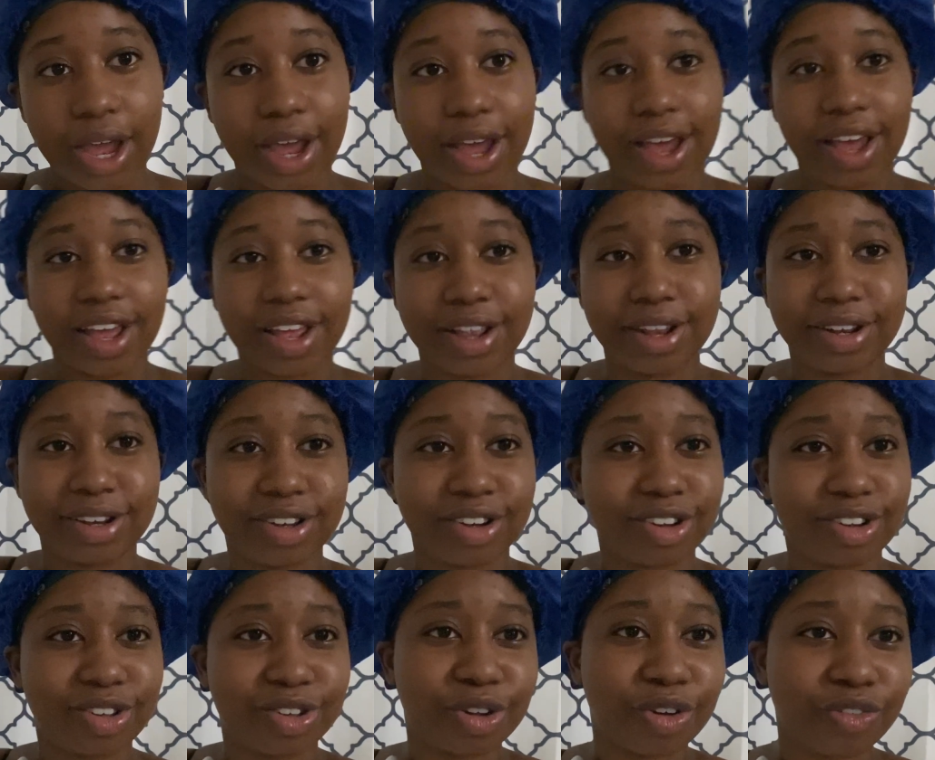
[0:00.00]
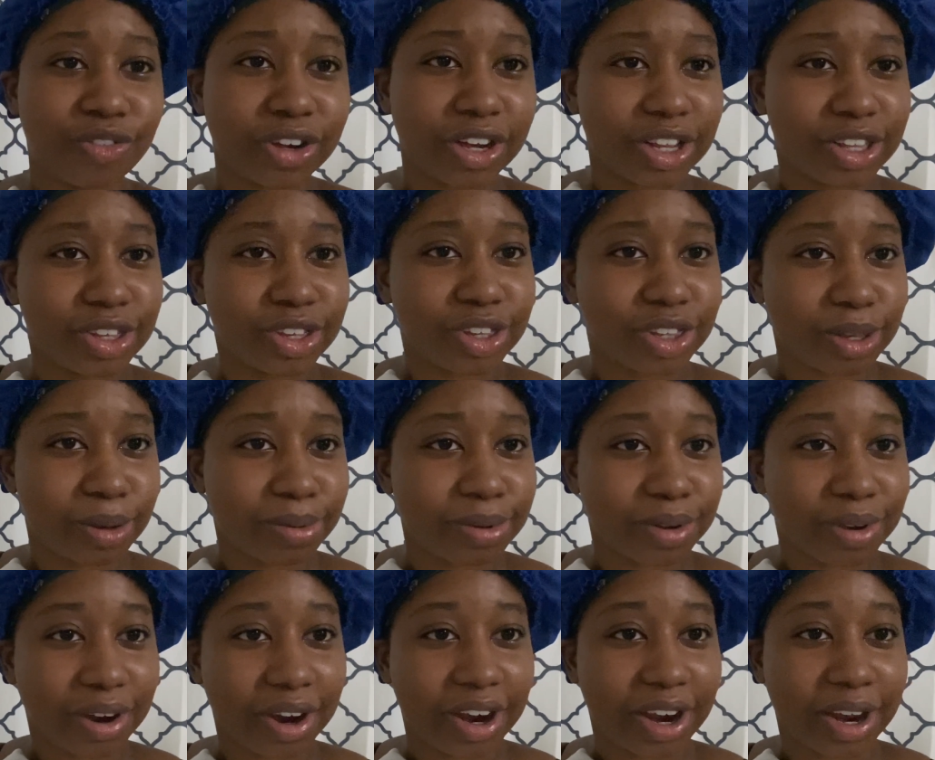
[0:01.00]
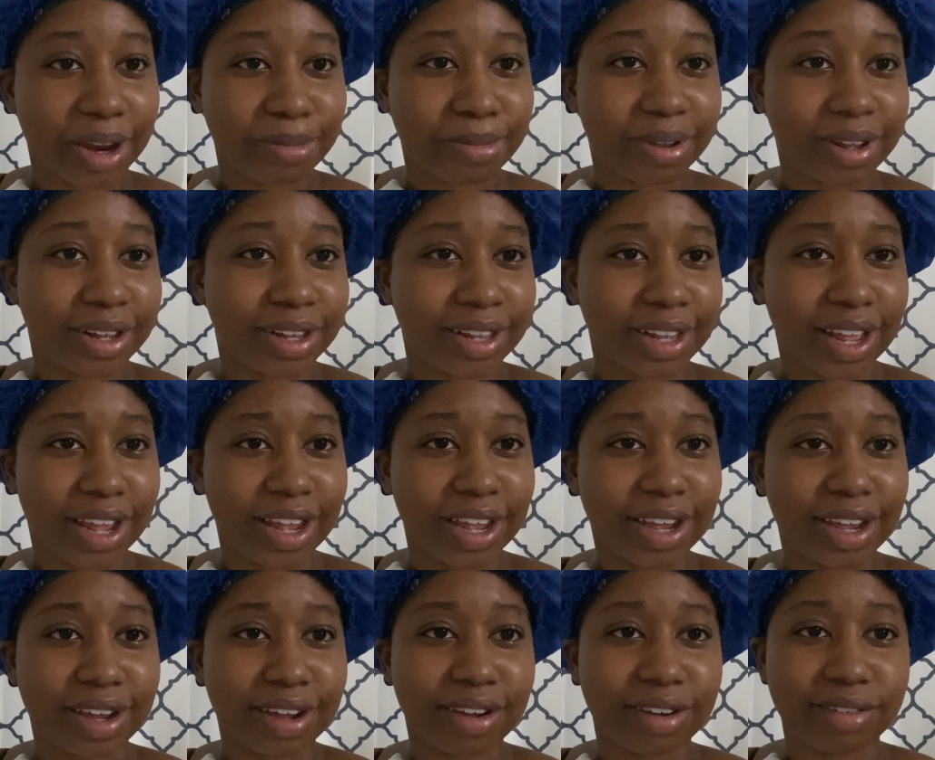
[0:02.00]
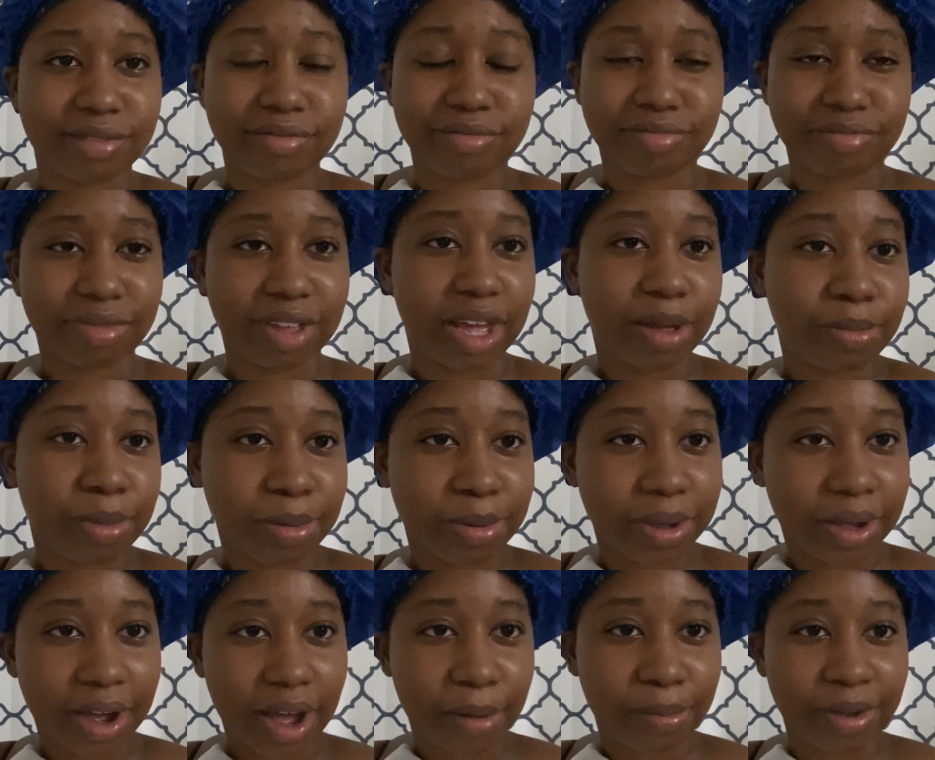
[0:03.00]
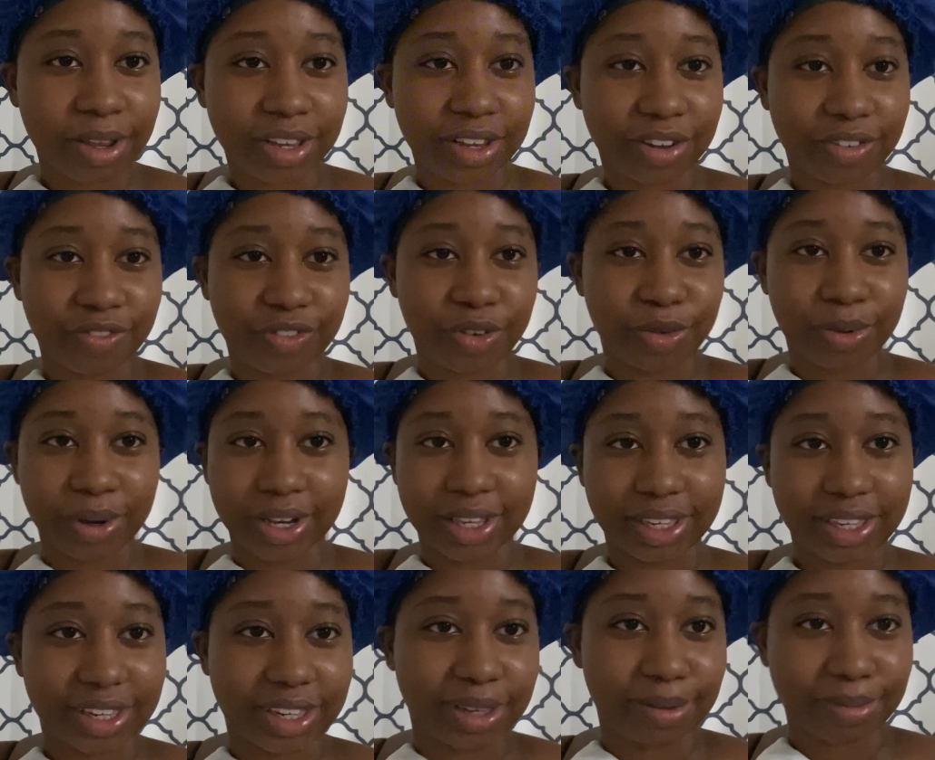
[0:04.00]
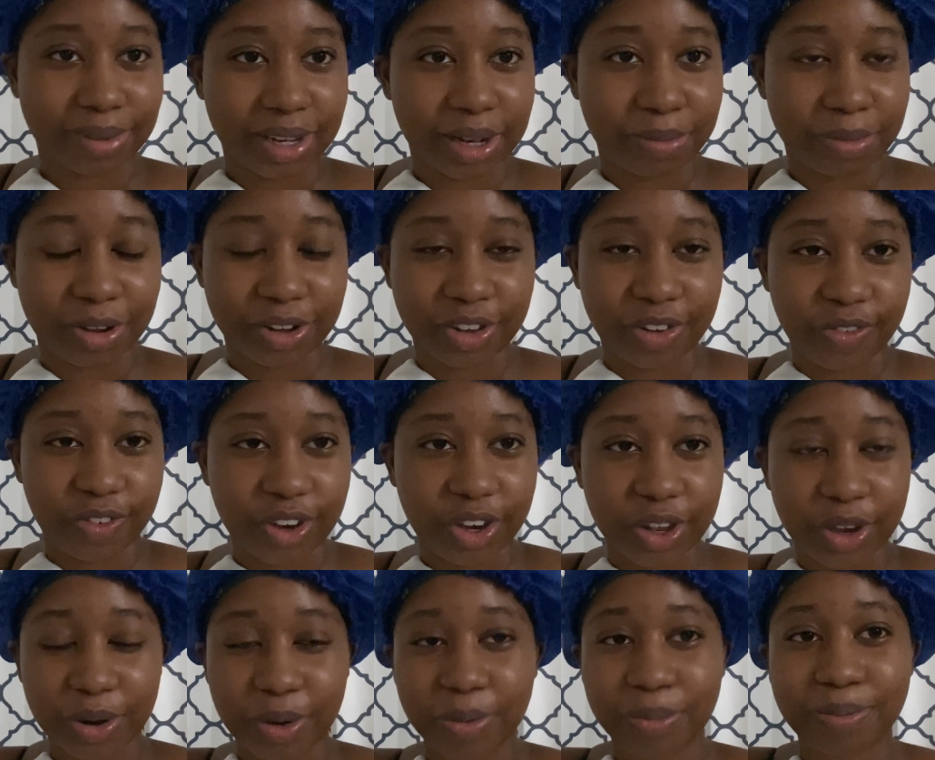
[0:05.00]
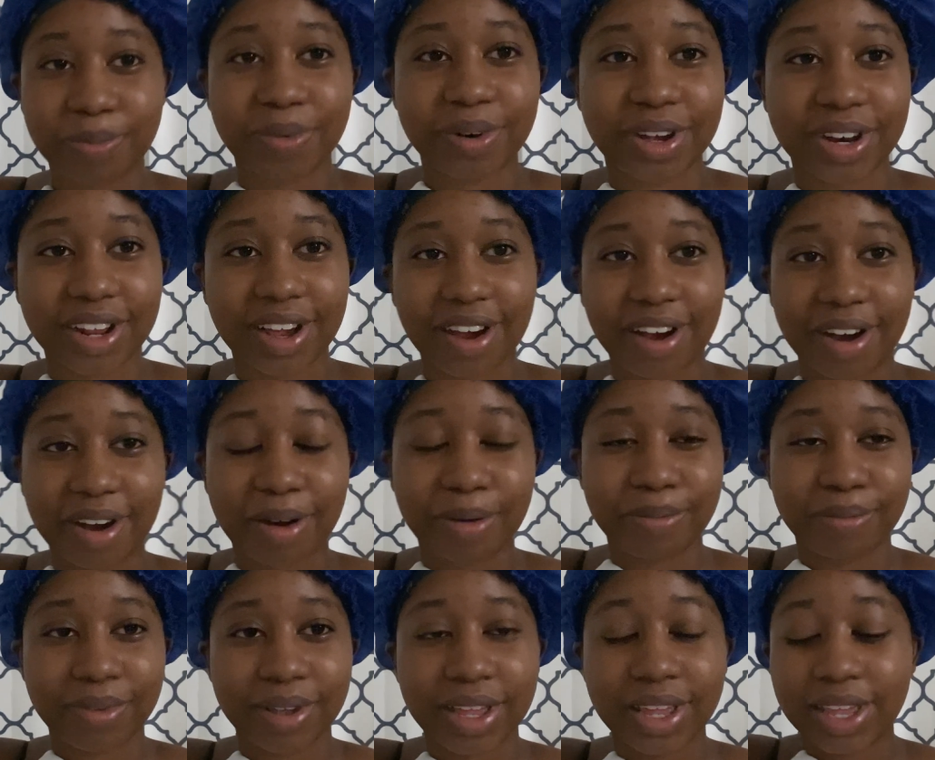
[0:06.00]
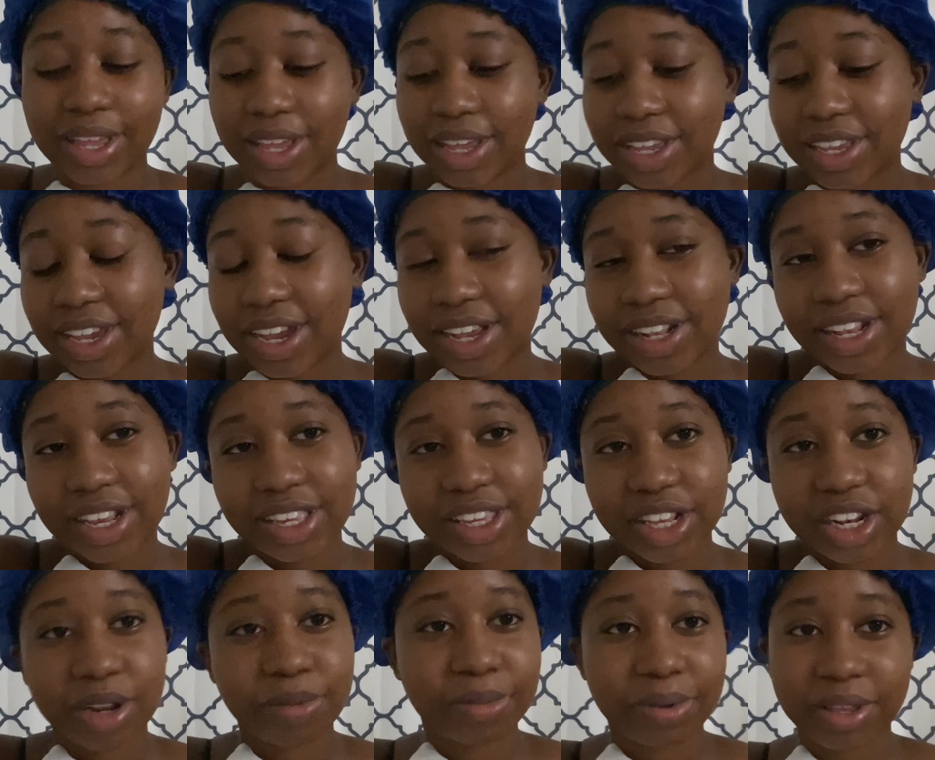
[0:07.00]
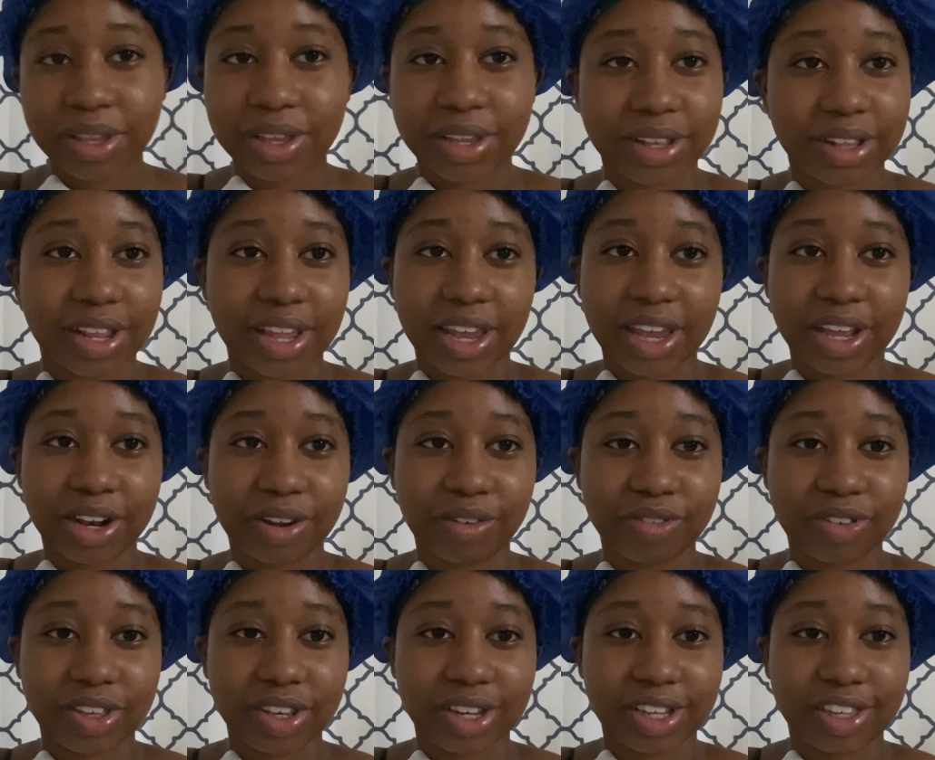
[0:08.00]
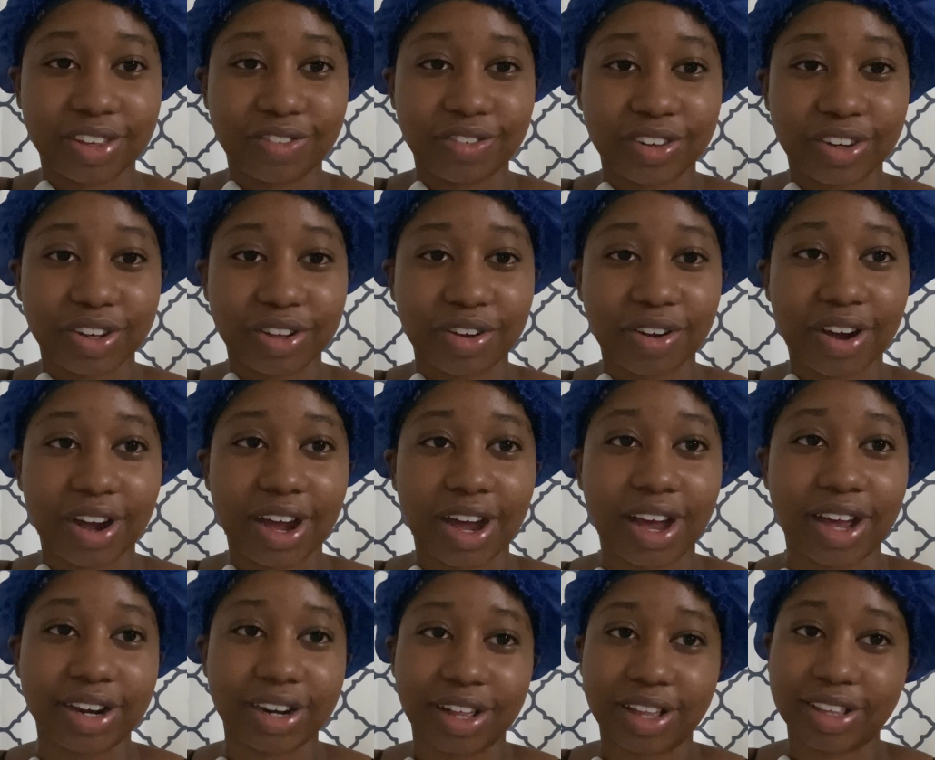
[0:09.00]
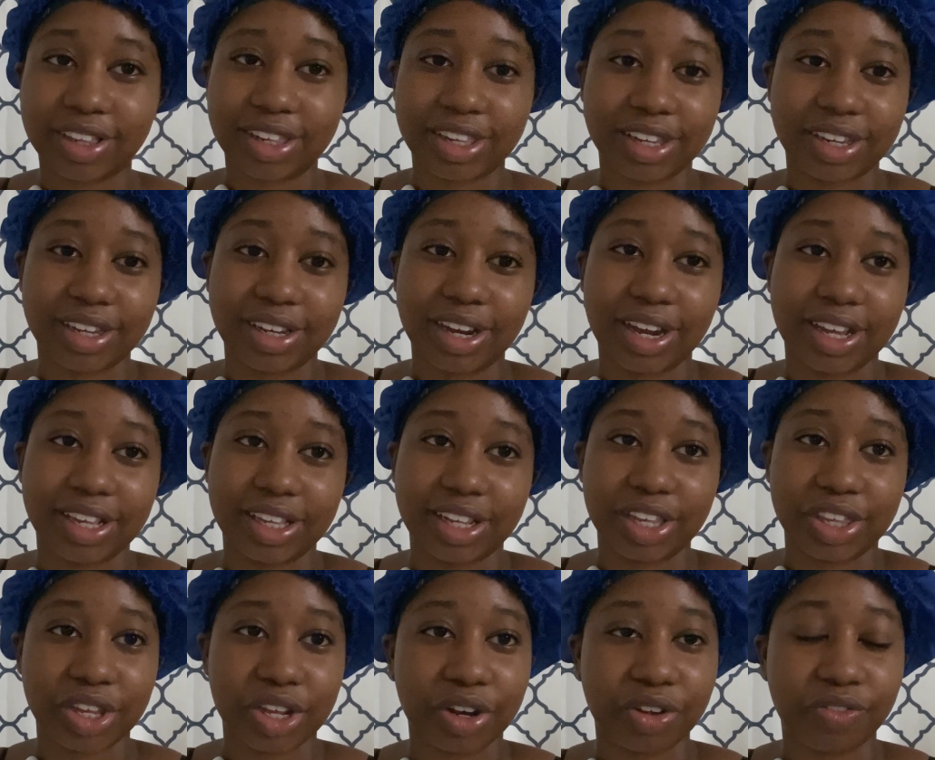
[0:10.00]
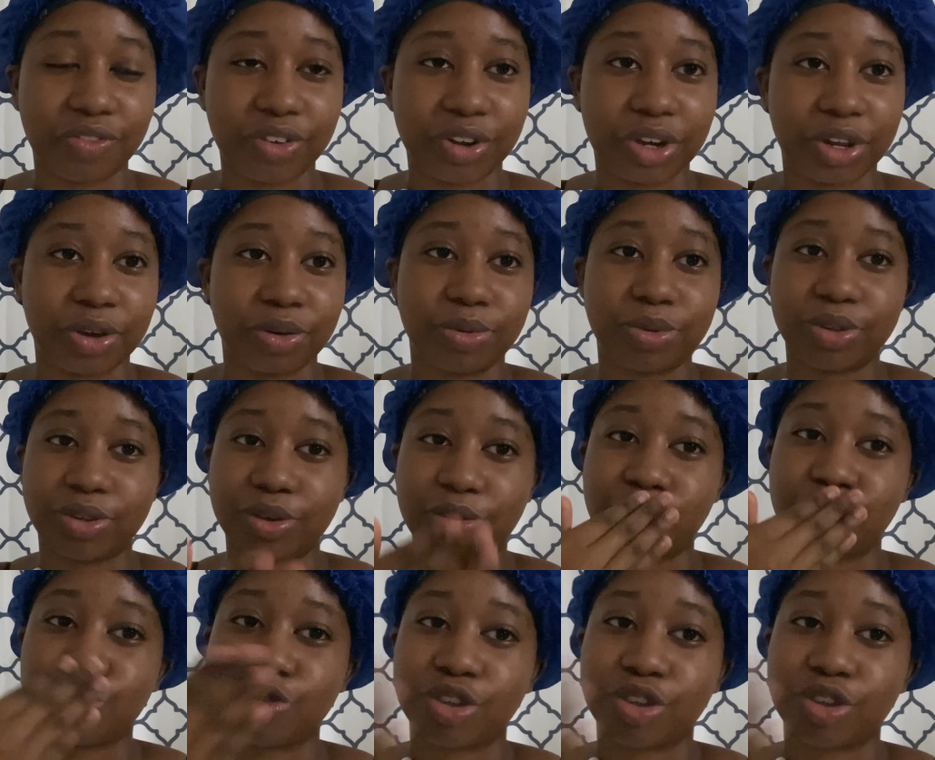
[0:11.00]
and don't forget to subscribe, like, and maybe comment if you want to say something about the video. But um yeah, that's gonna be the end of today's video, and I'll see you guys in another video. So